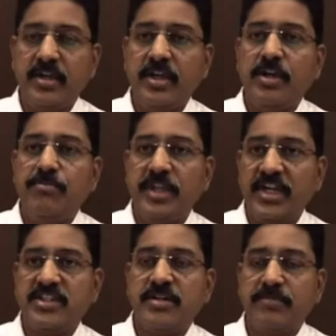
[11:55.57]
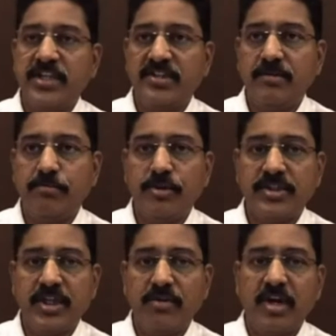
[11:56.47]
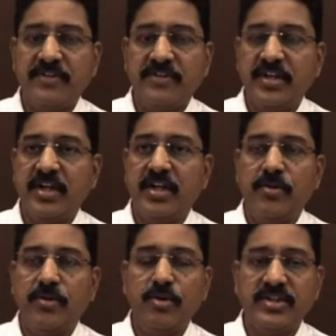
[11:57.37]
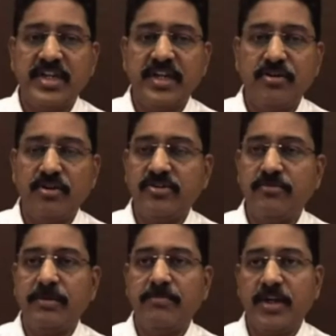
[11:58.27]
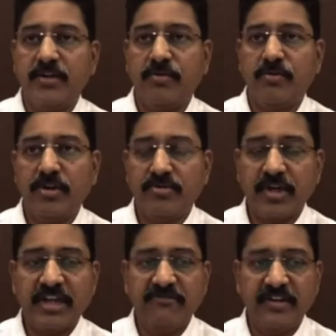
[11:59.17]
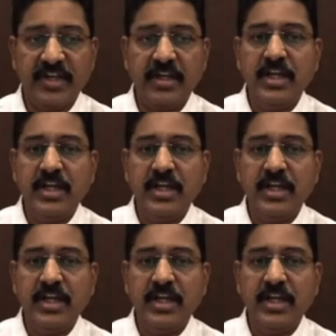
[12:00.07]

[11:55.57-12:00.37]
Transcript: There are some case reports now after doing stent also, people are going to IVL,